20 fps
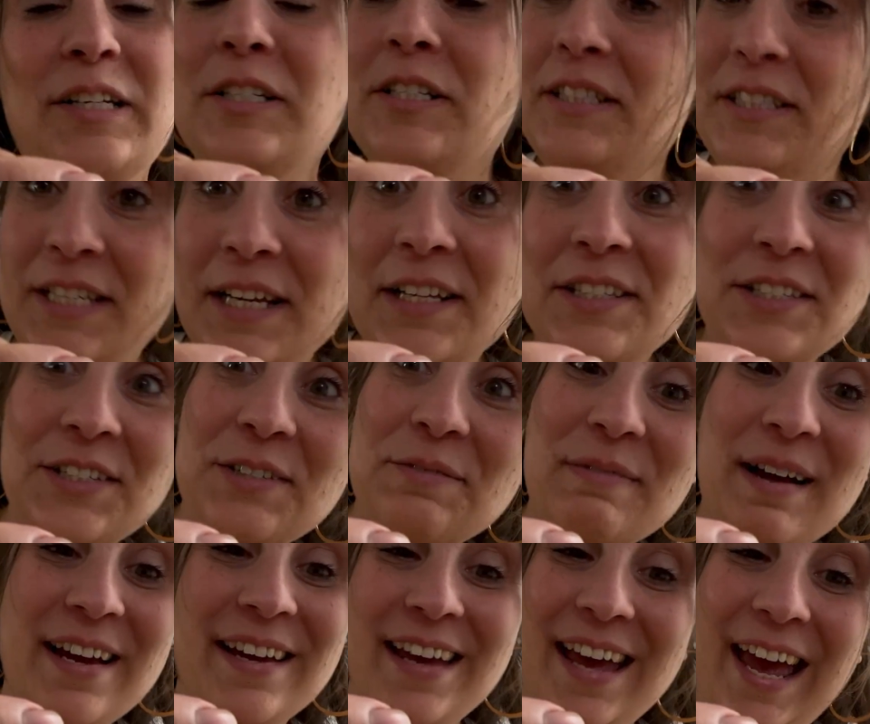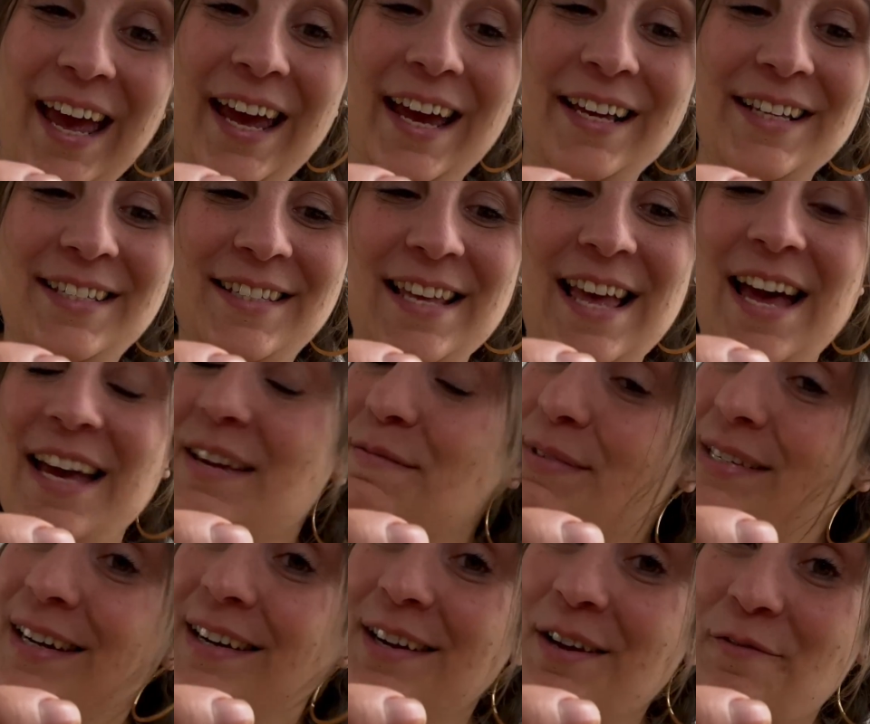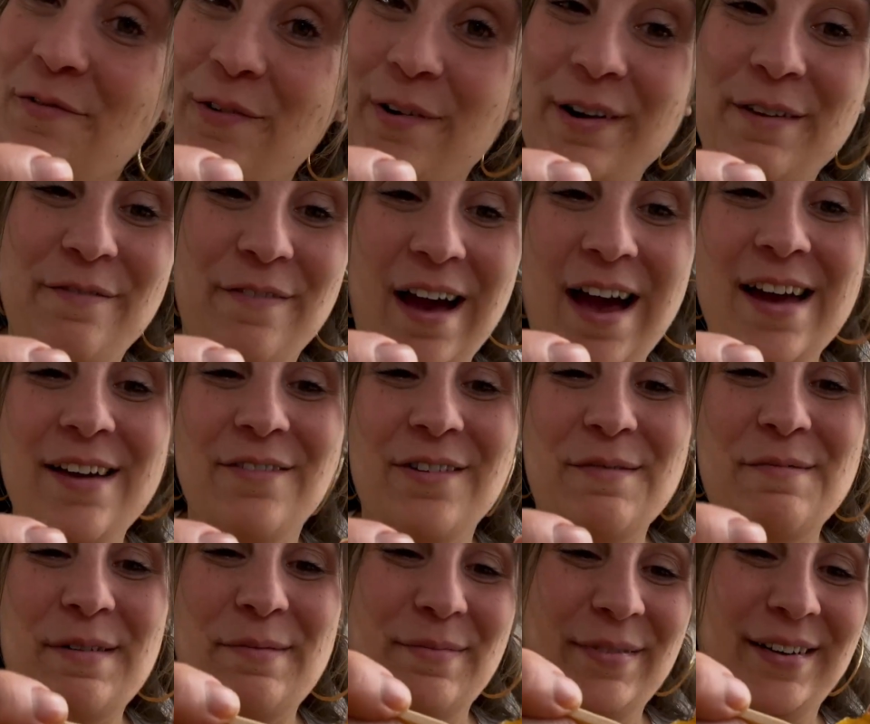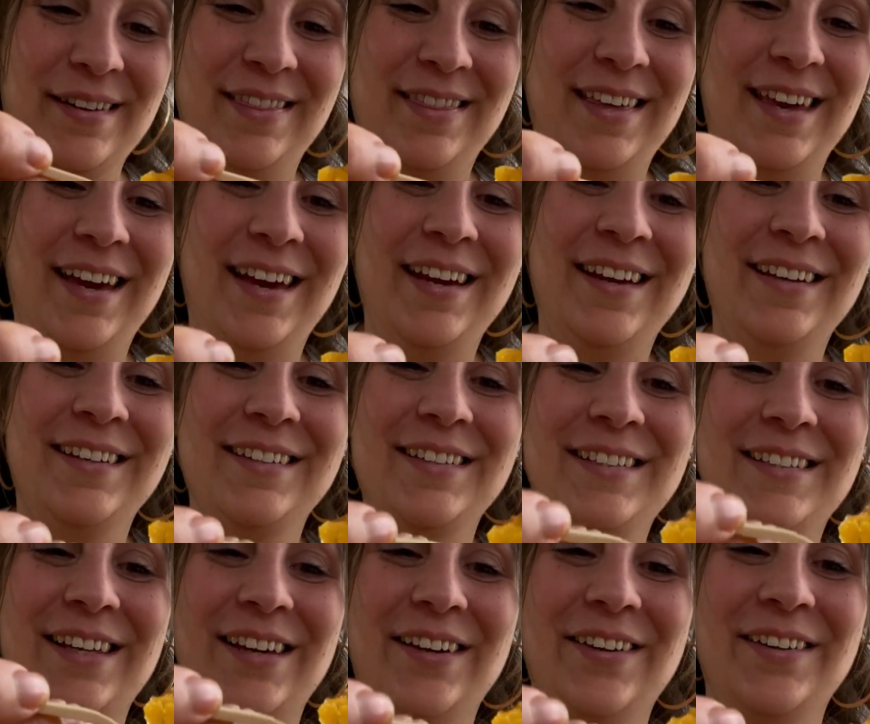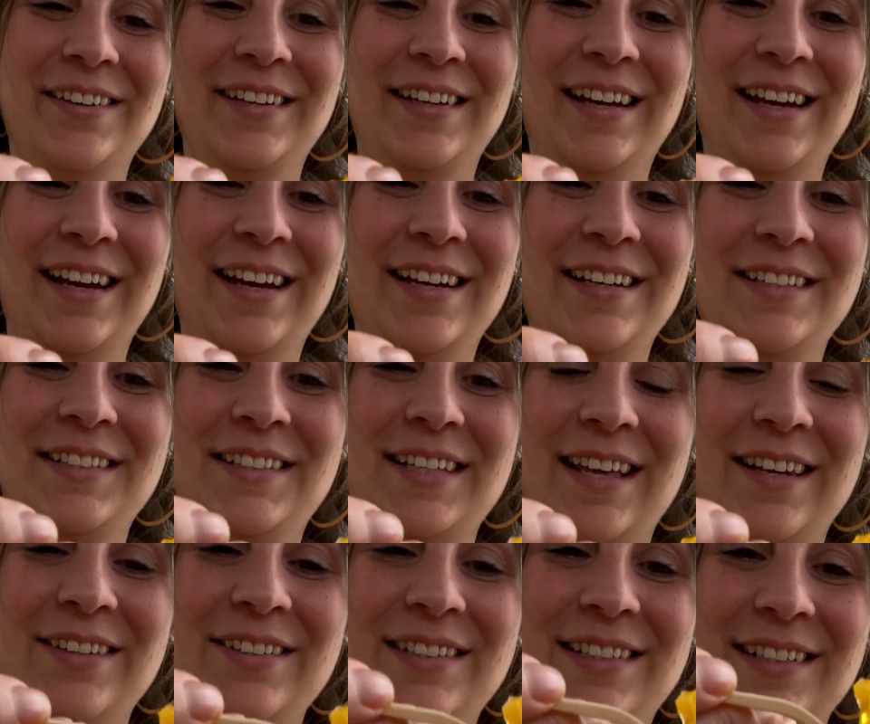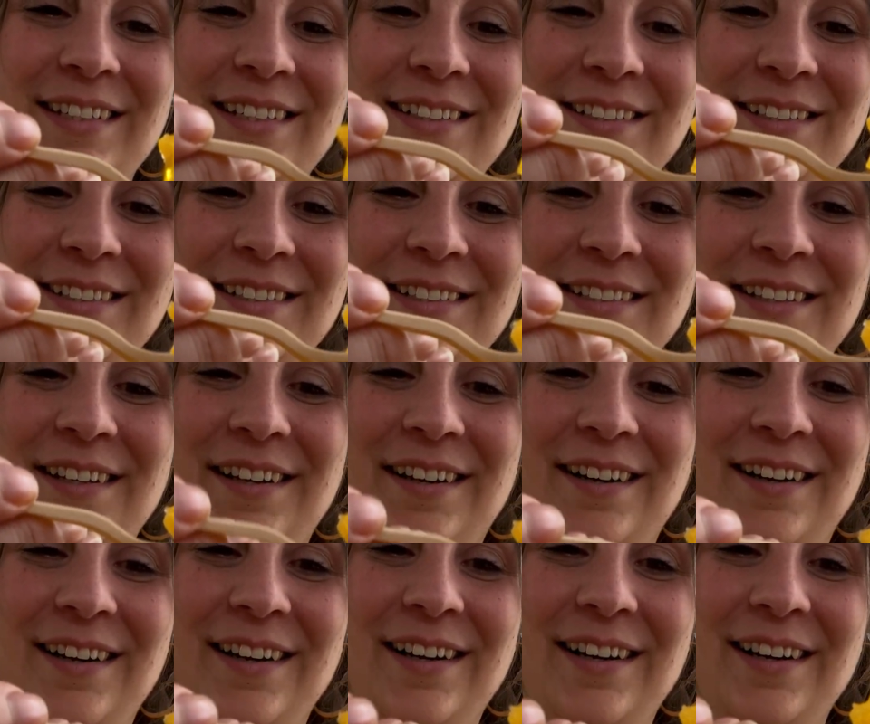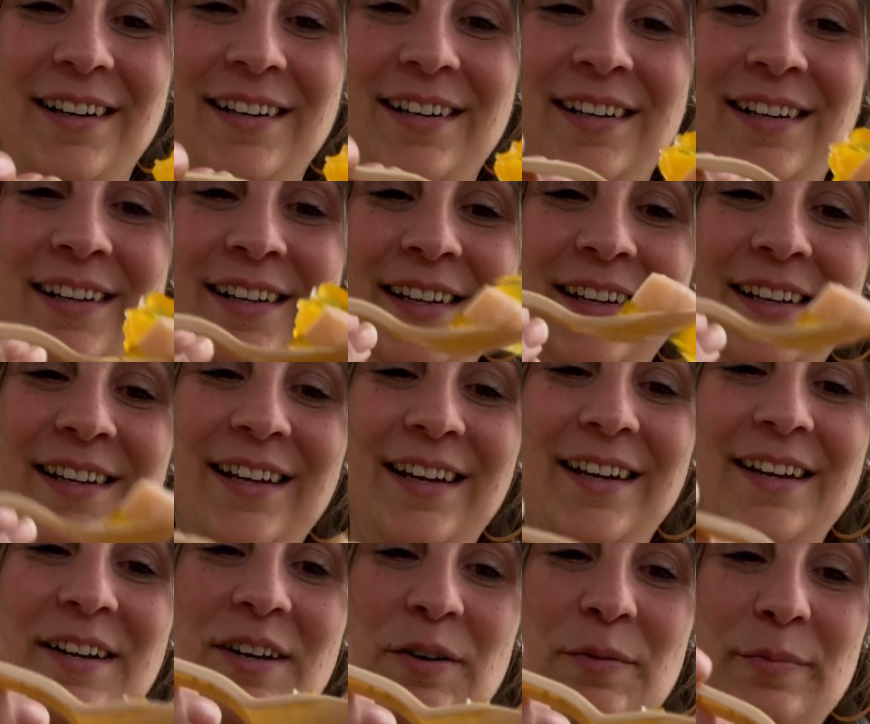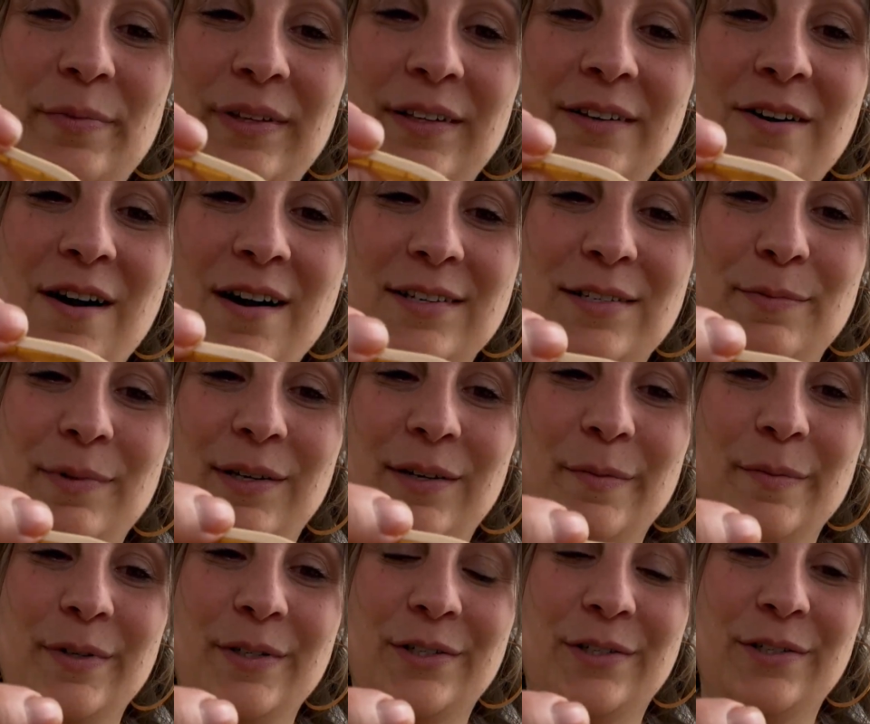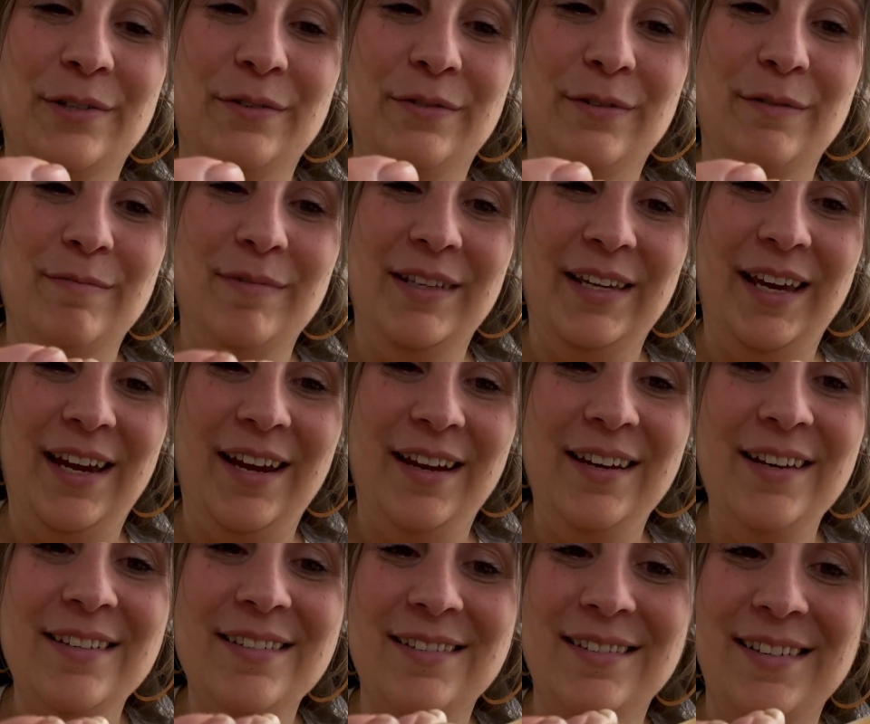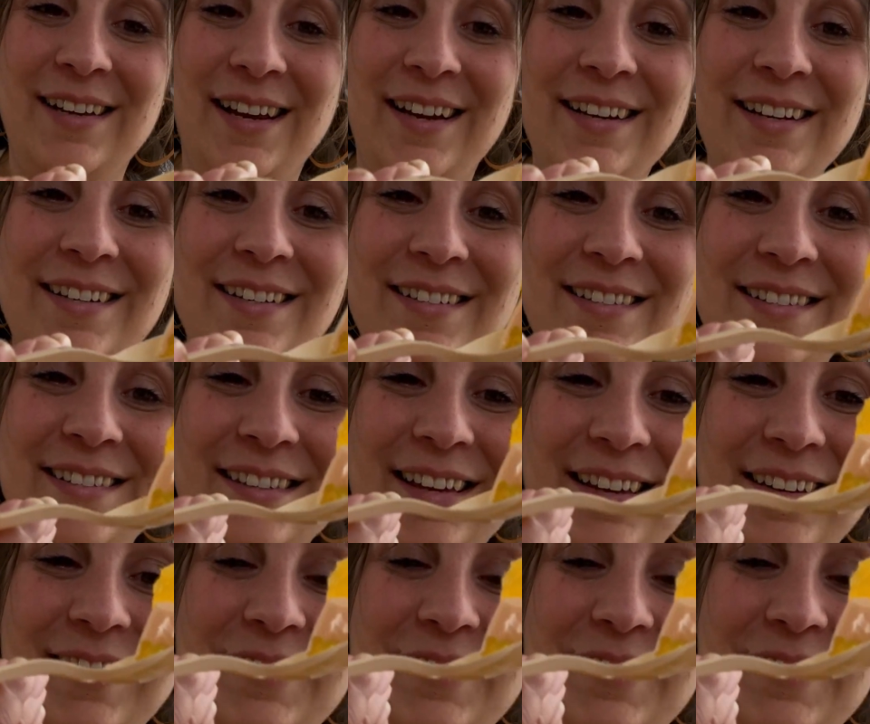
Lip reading: Tells you my age. I am turning 45 on my birthday. So yeah, Jello jigglers are, I don't know, a Bill Cosby commercial from the 80s or 90s? I don't